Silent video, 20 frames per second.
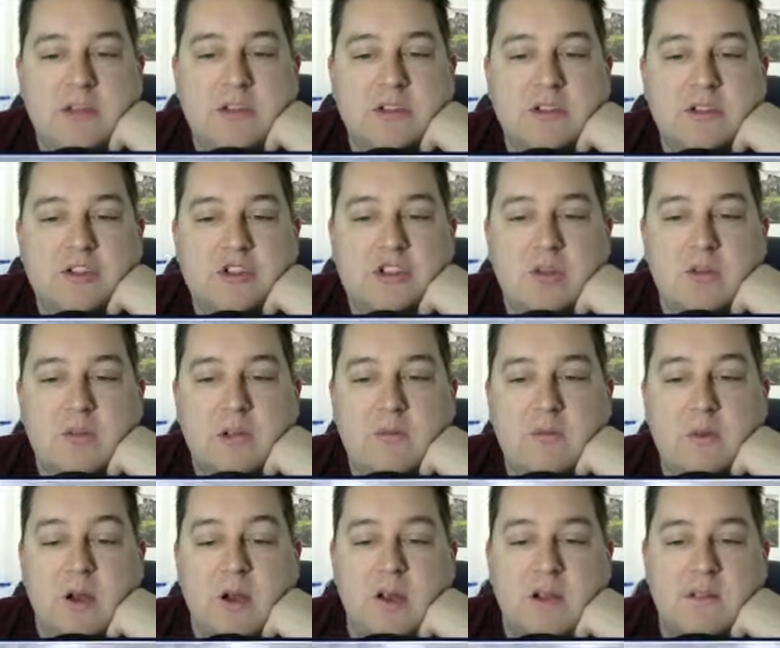is showing
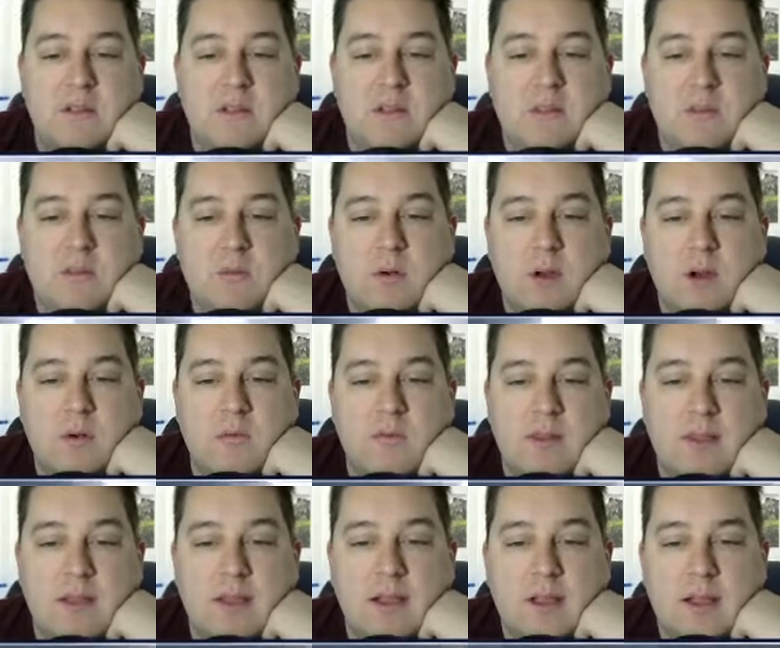where it would
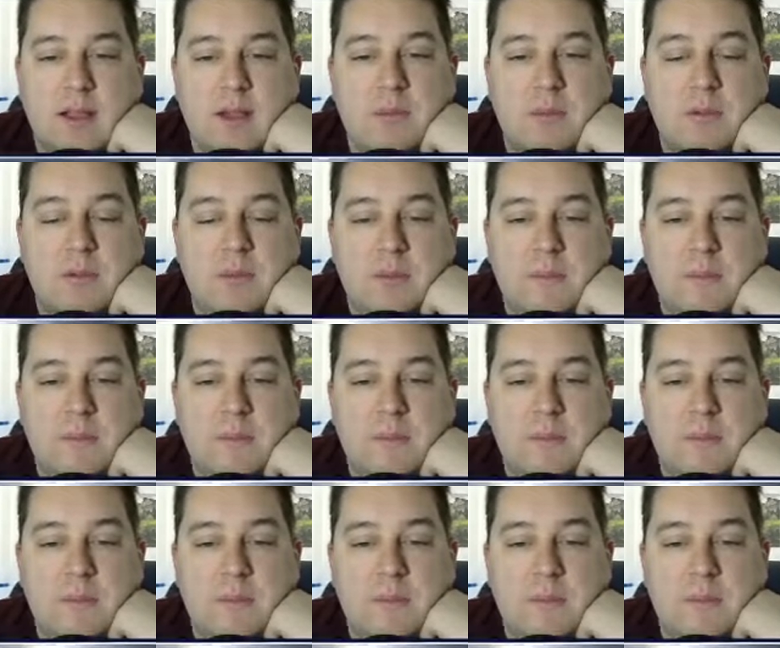line up.